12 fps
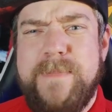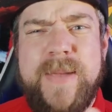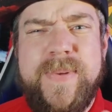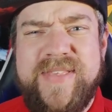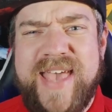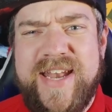
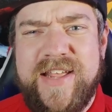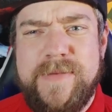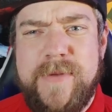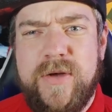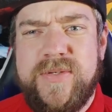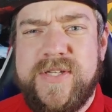maybe 10 at
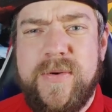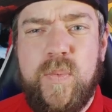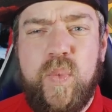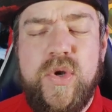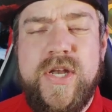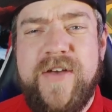the most, so
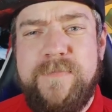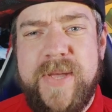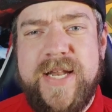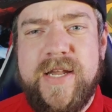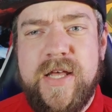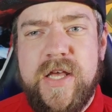it wouldn't have
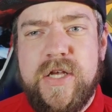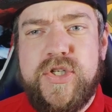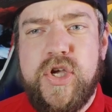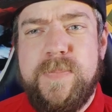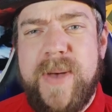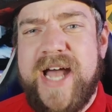been
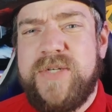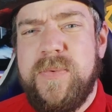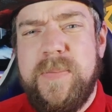too bad.